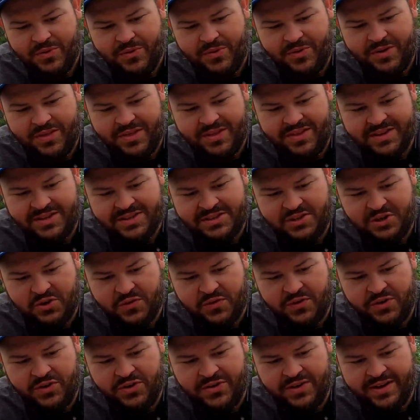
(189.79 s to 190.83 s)
With the
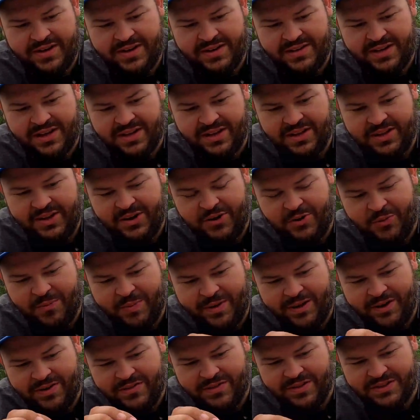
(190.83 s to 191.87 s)
silver, you get a little
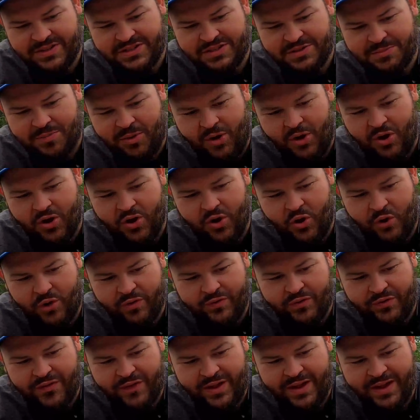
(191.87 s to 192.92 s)
bit of the small
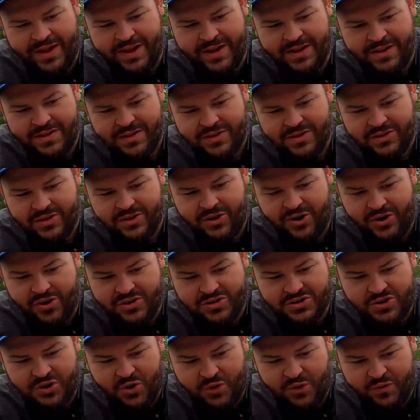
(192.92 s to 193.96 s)
gold flake,
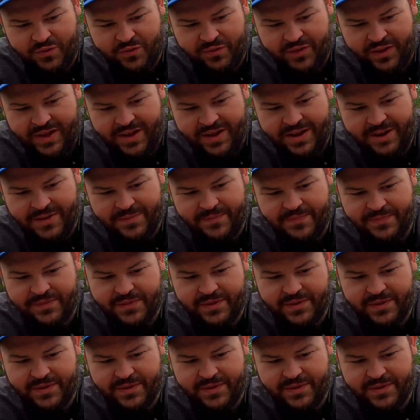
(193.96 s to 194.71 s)
large gold flake,